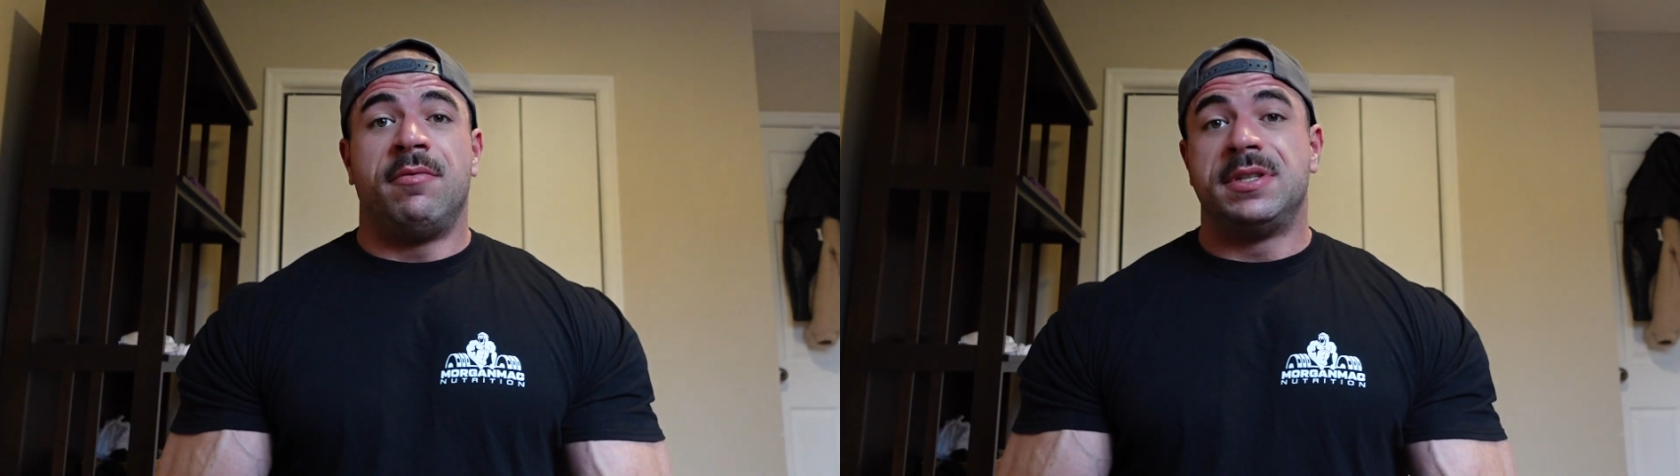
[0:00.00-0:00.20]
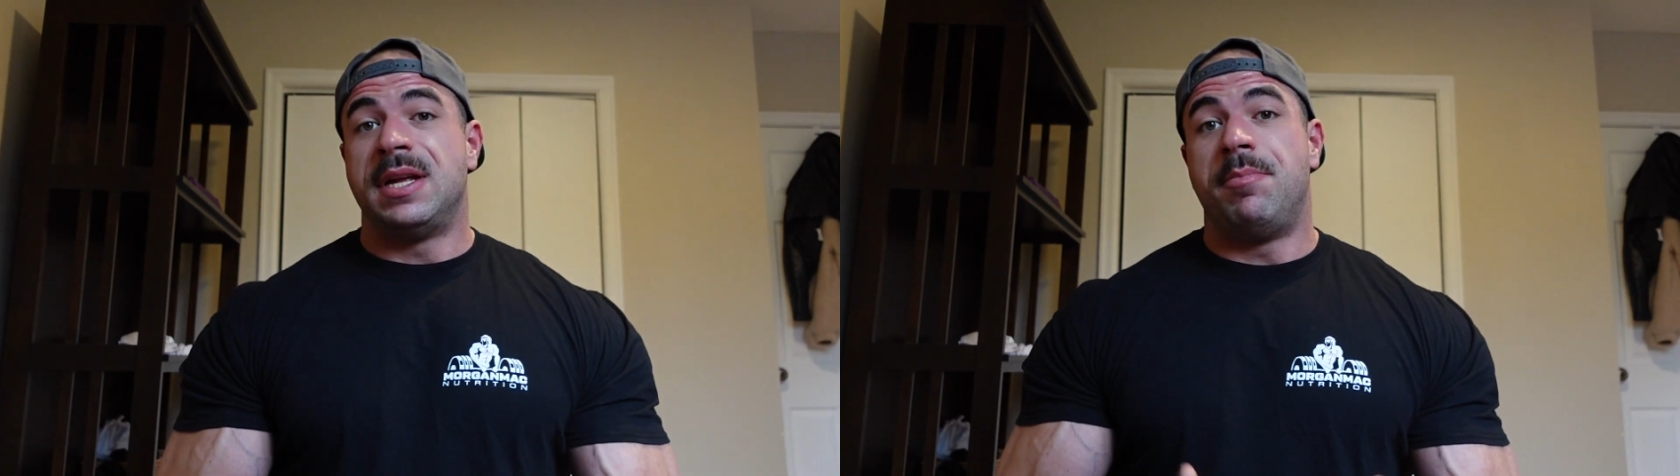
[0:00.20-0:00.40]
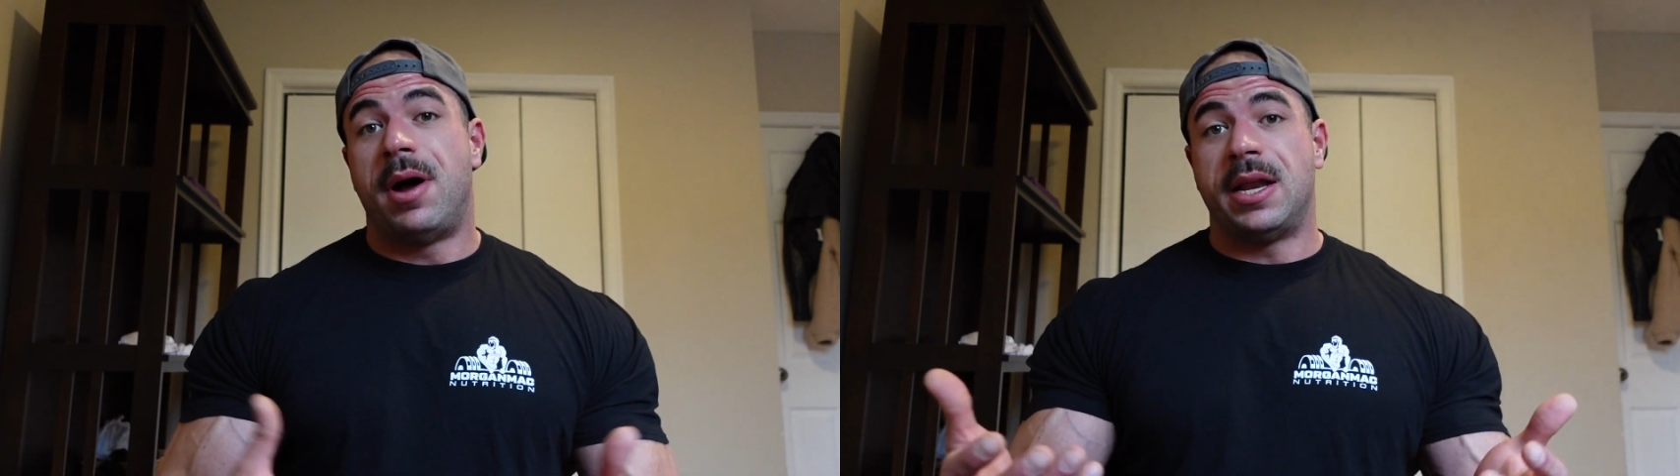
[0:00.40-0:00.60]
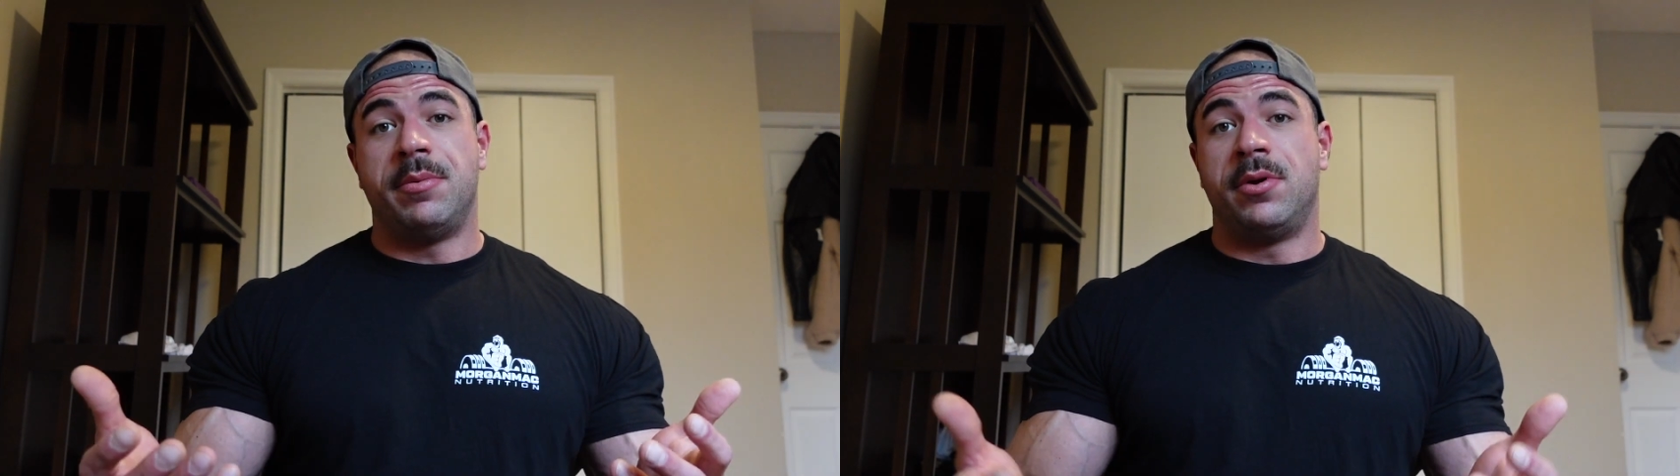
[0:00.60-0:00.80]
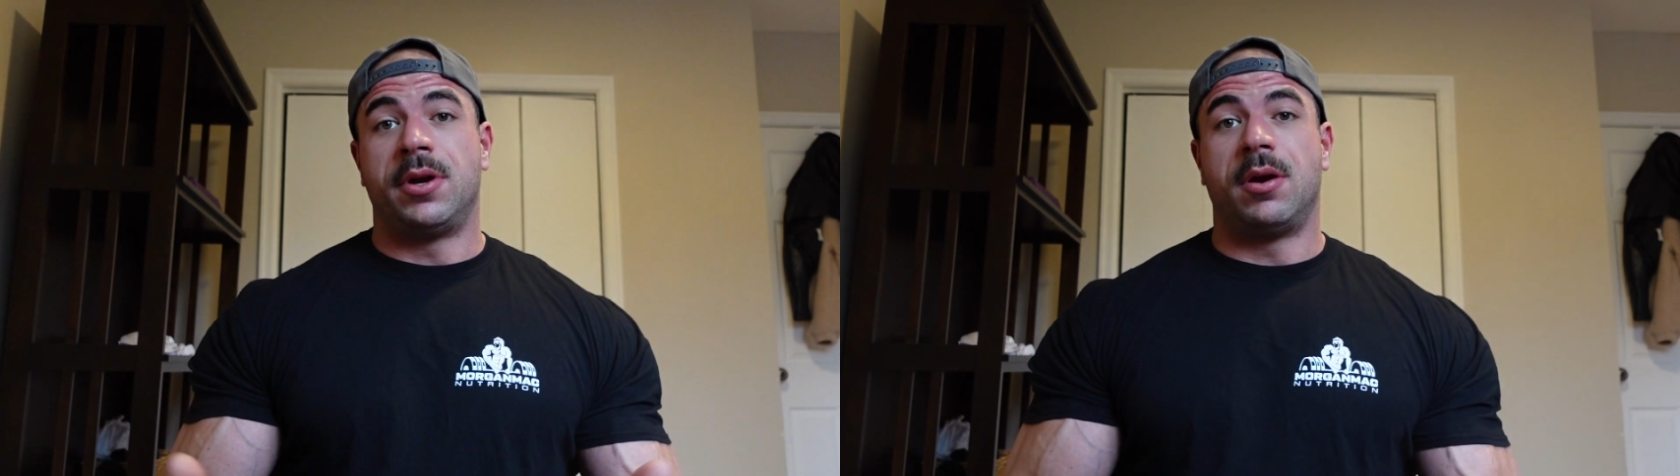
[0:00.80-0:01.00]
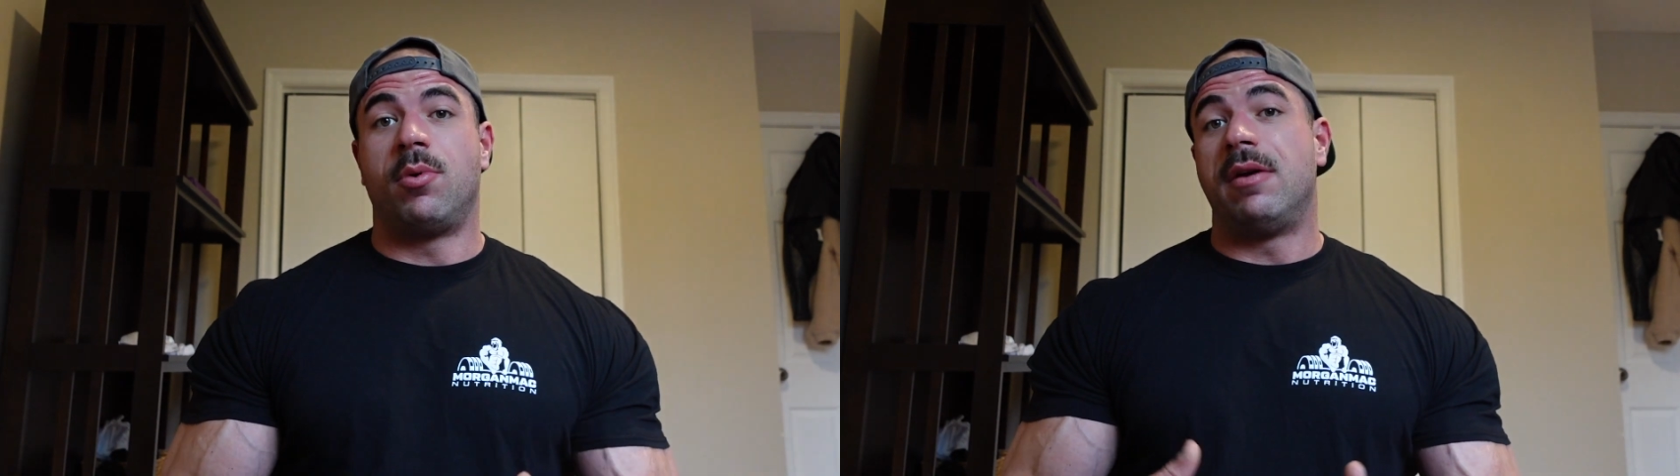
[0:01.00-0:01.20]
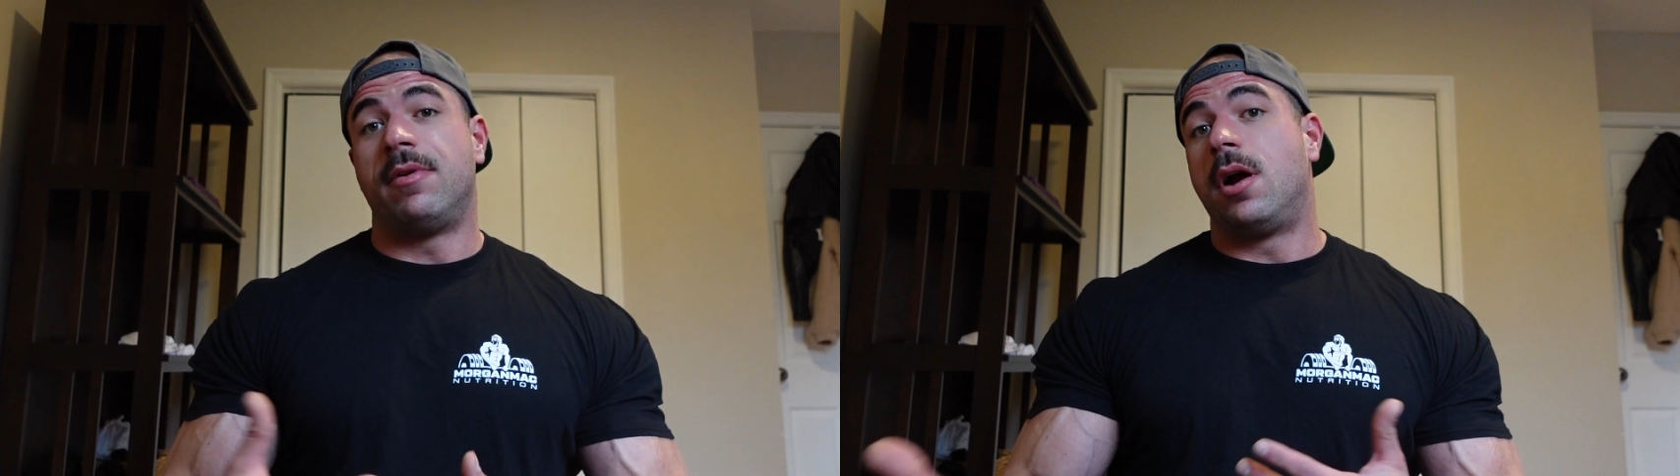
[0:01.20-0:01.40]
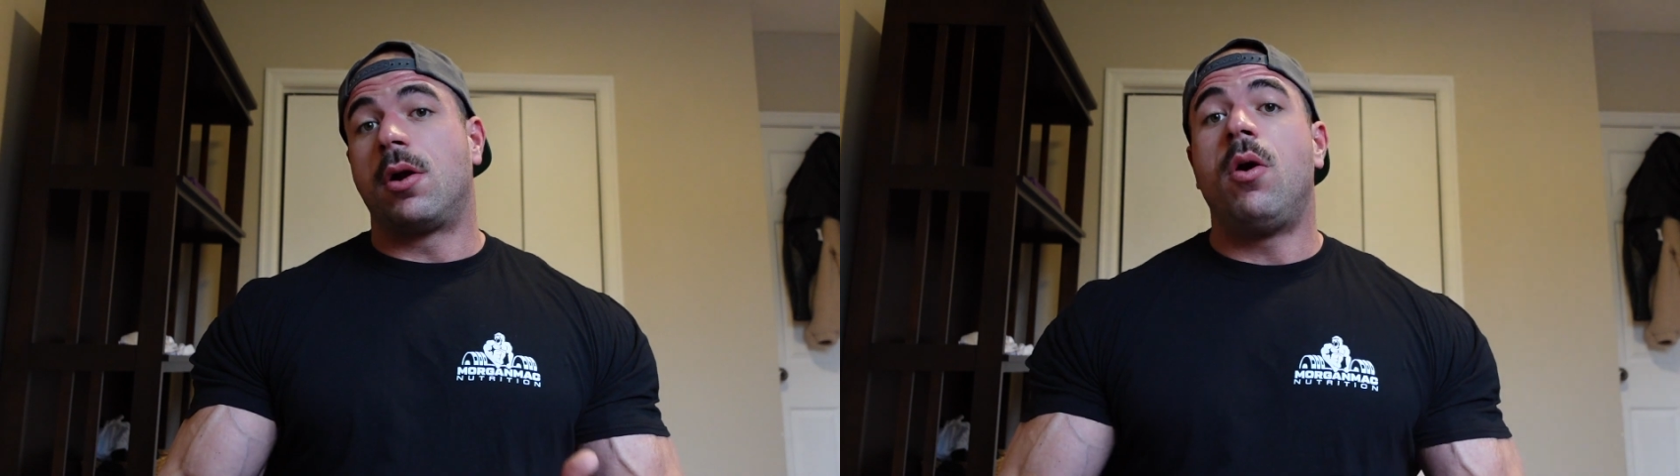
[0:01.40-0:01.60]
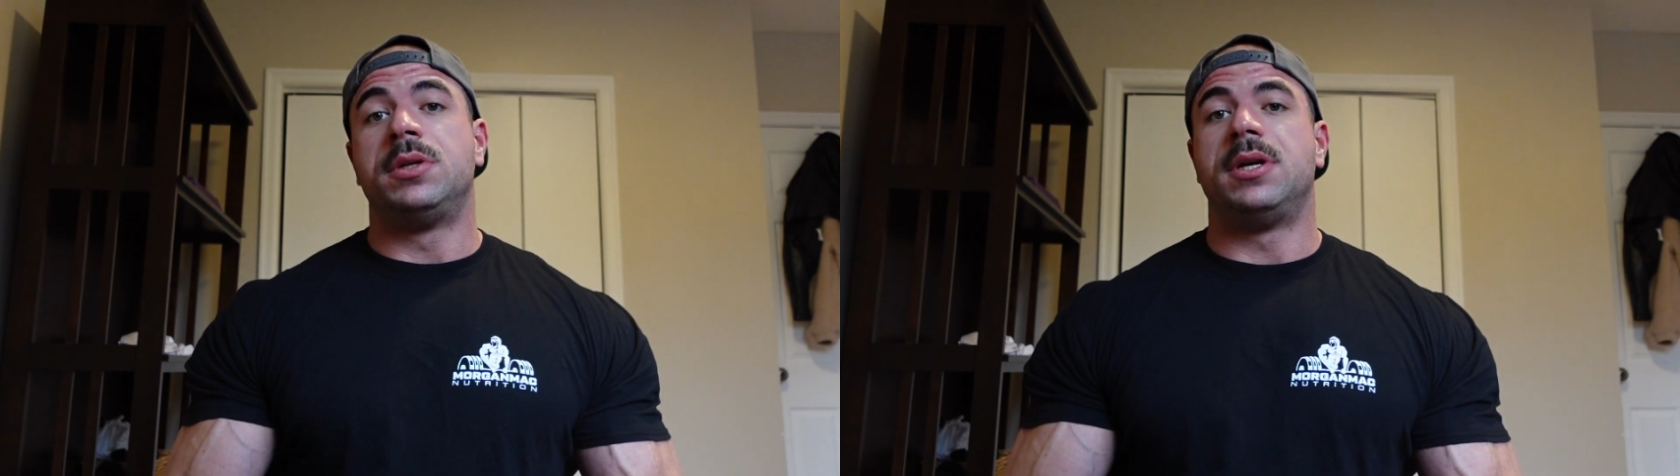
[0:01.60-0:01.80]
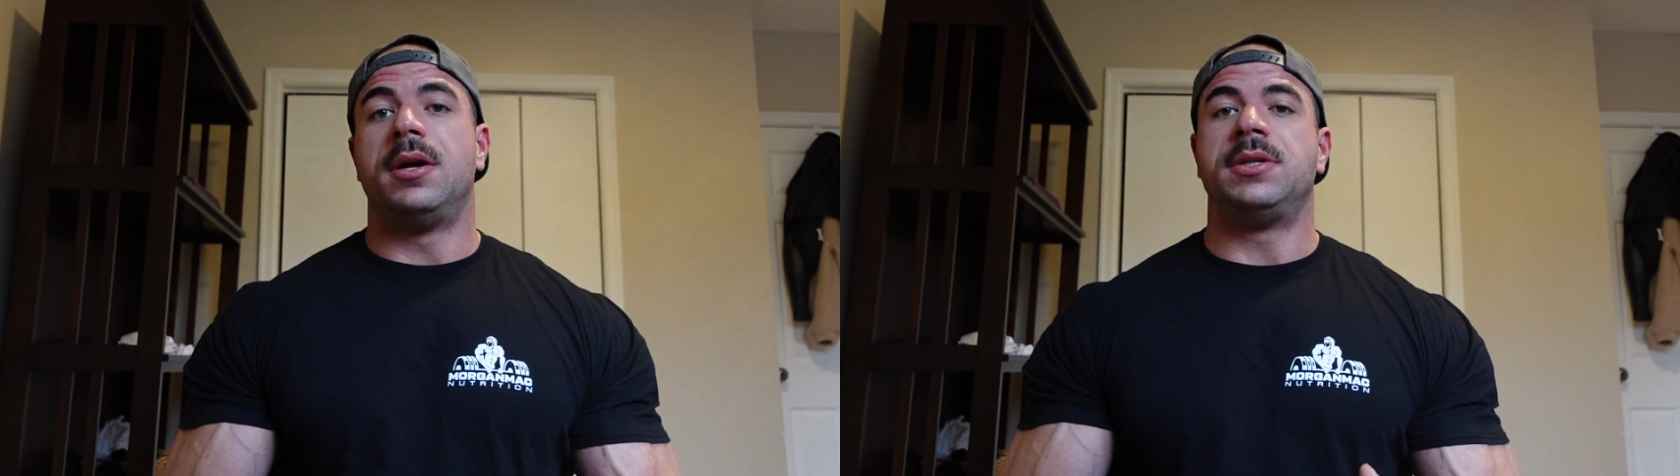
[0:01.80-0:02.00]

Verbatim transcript: resent bodybuilding or whatever our goals are.